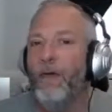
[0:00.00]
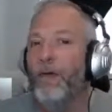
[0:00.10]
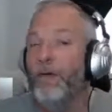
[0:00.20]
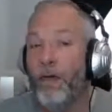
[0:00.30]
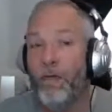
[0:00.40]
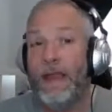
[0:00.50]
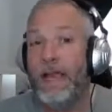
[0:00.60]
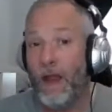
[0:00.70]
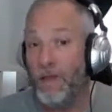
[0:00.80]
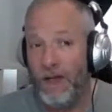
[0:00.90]
for
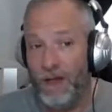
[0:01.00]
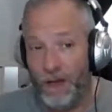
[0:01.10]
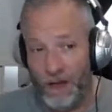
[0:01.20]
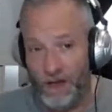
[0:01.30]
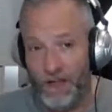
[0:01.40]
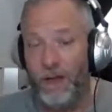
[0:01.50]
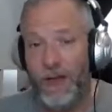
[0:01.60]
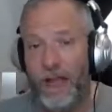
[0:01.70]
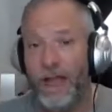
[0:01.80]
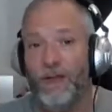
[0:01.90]
me, I mean, there's still
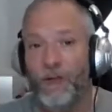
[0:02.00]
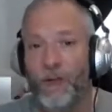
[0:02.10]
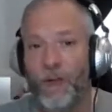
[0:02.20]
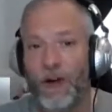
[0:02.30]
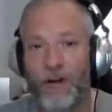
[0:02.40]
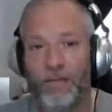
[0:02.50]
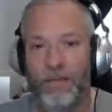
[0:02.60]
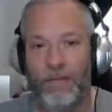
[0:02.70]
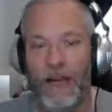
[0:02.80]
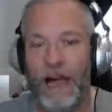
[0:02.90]
days where
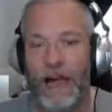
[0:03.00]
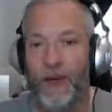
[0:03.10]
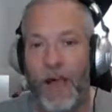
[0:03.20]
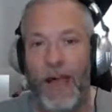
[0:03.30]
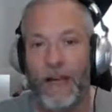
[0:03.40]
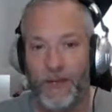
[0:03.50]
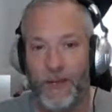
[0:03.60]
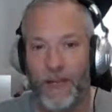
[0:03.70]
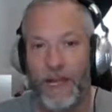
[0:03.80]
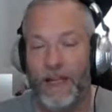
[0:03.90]
I crash
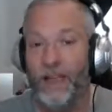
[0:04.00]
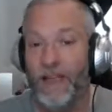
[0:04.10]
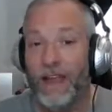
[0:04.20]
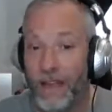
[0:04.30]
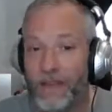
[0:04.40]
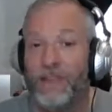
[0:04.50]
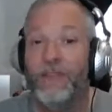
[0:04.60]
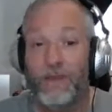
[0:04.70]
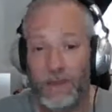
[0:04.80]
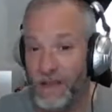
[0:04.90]
and it's like,
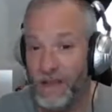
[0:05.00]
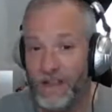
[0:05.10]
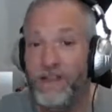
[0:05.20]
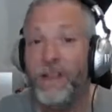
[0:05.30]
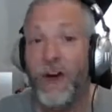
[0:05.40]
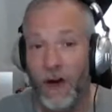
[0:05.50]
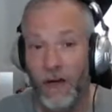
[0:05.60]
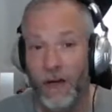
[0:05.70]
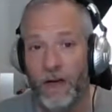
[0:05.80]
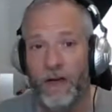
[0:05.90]
this is hard.